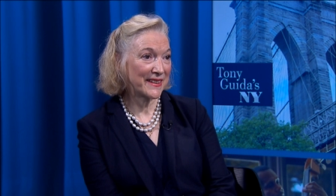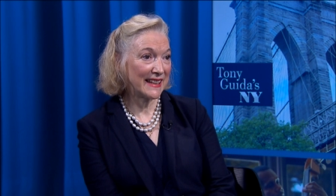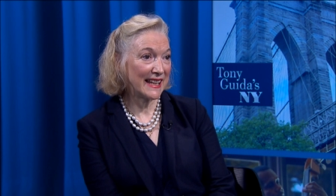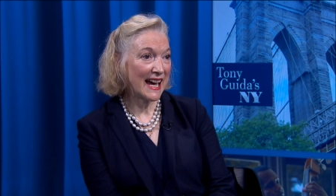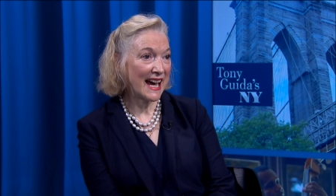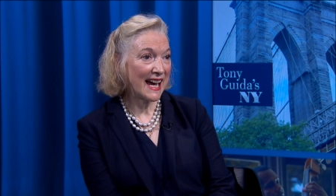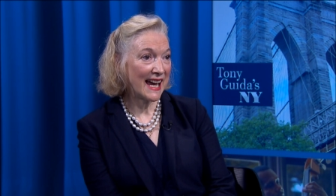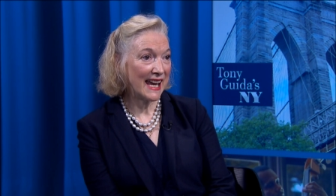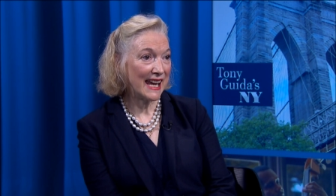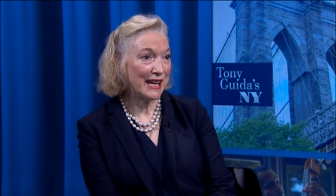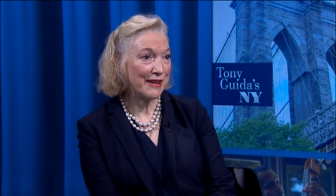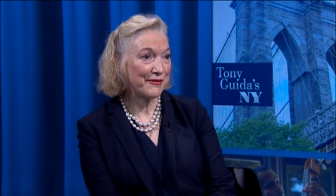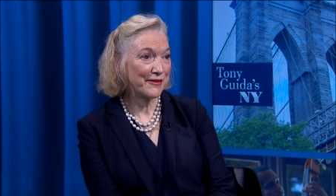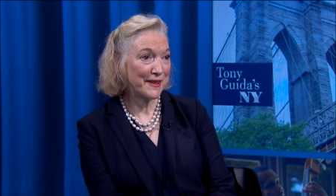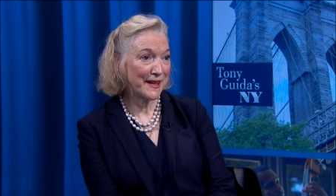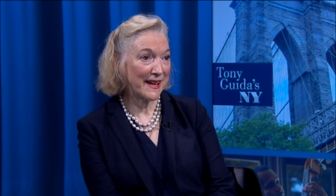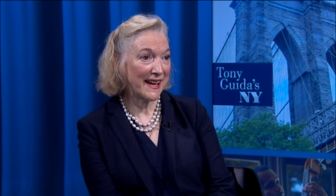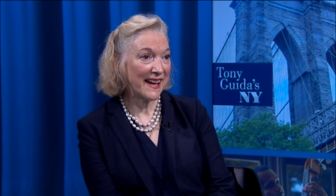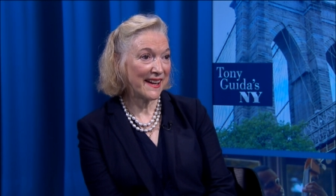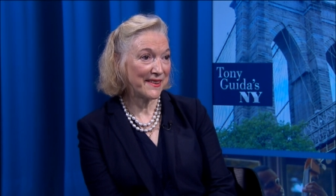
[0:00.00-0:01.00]
life
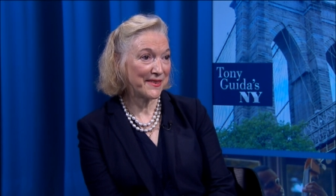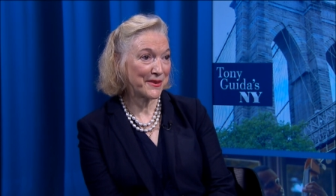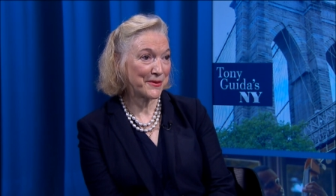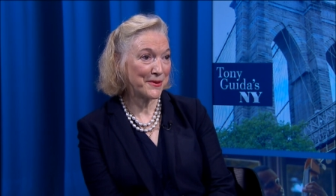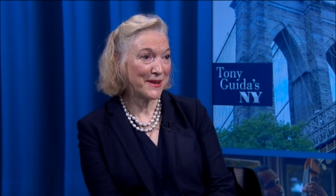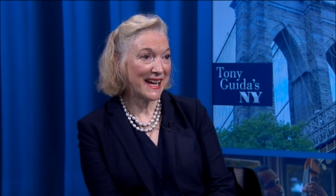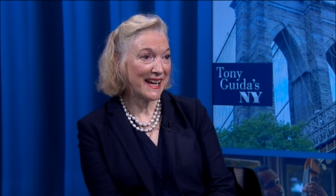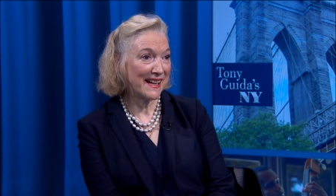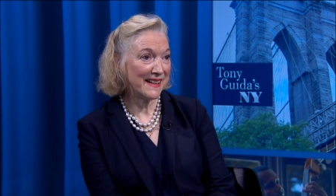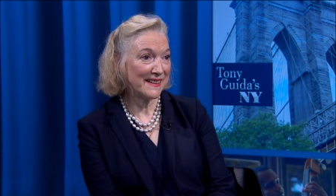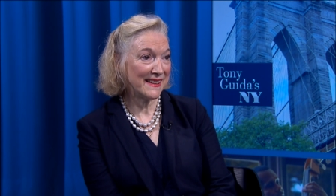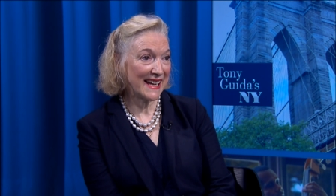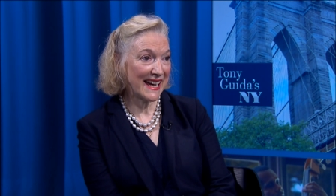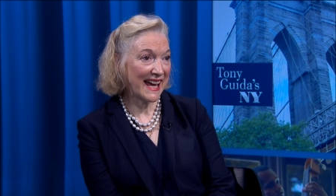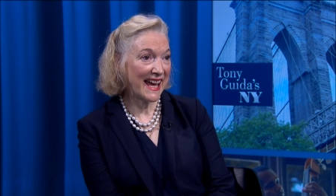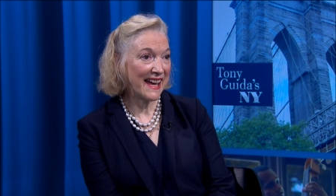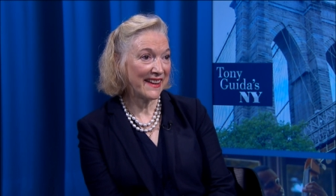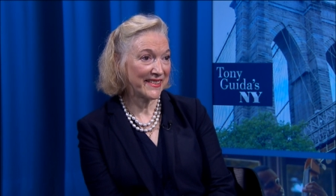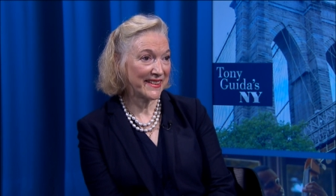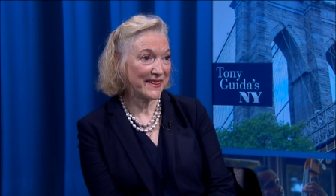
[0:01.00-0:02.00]
as well
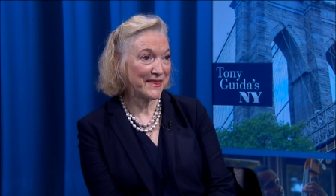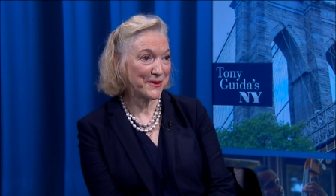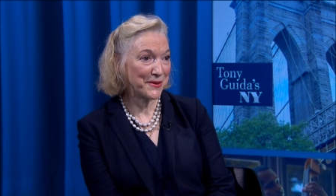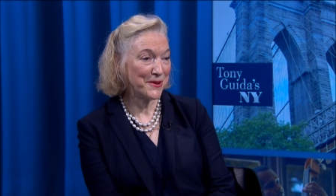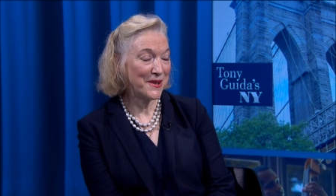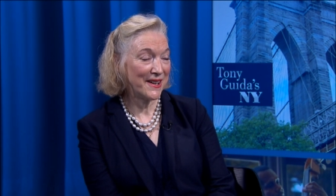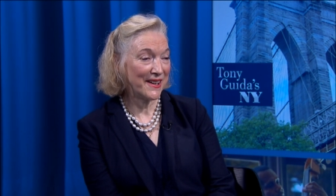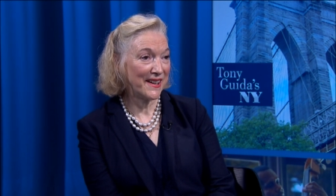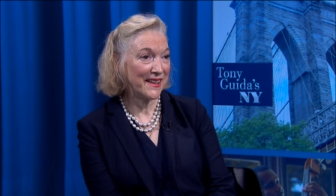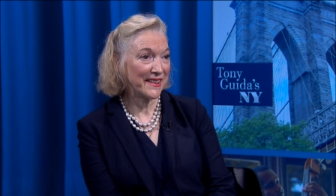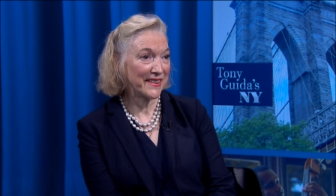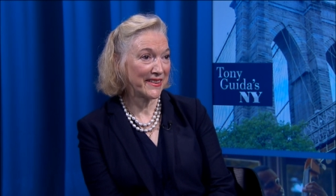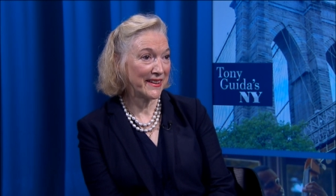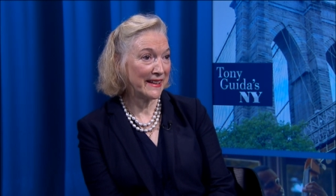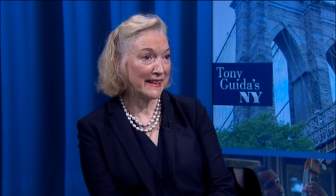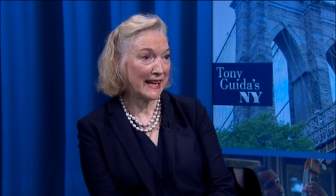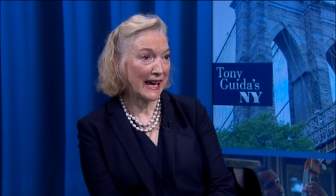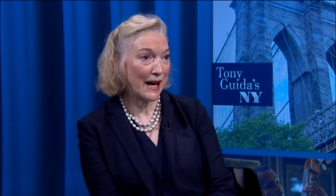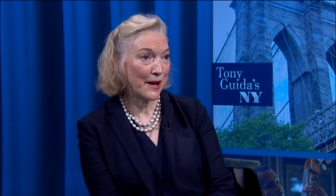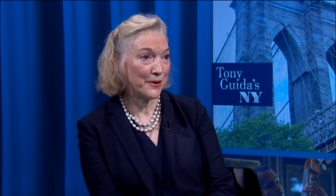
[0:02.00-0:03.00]
as his works
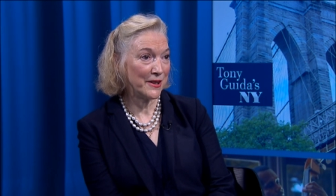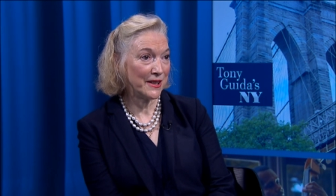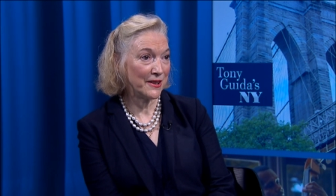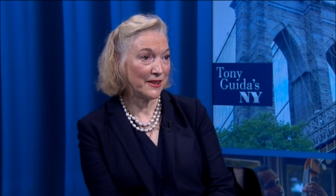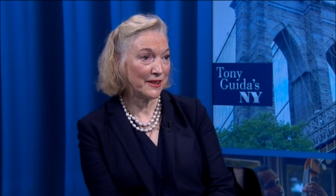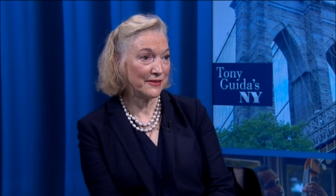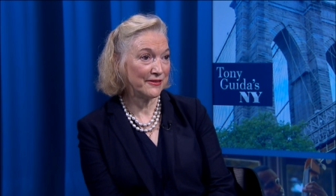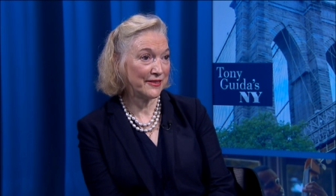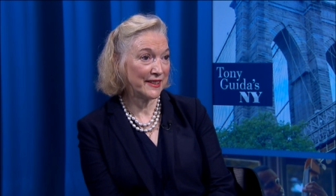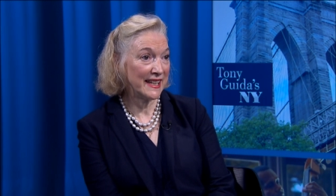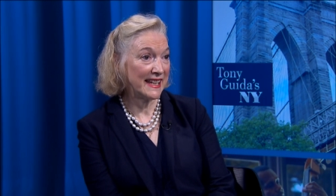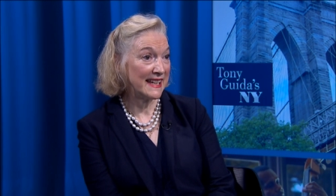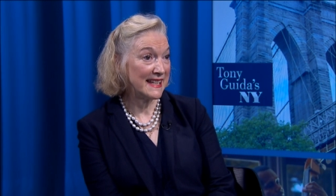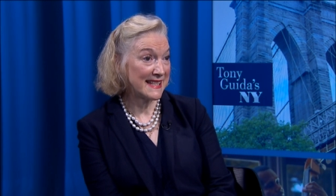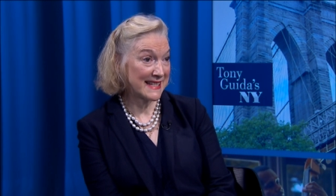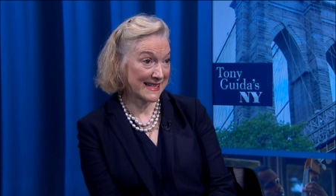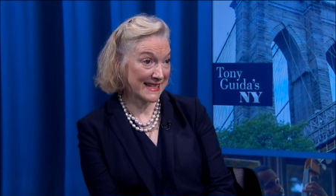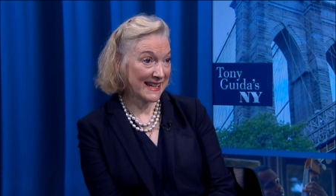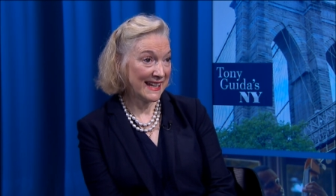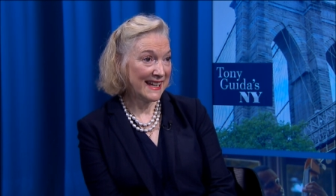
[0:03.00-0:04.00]
and how it all
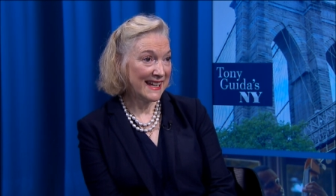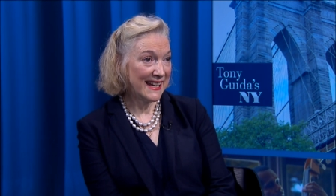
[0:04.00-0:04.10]
fits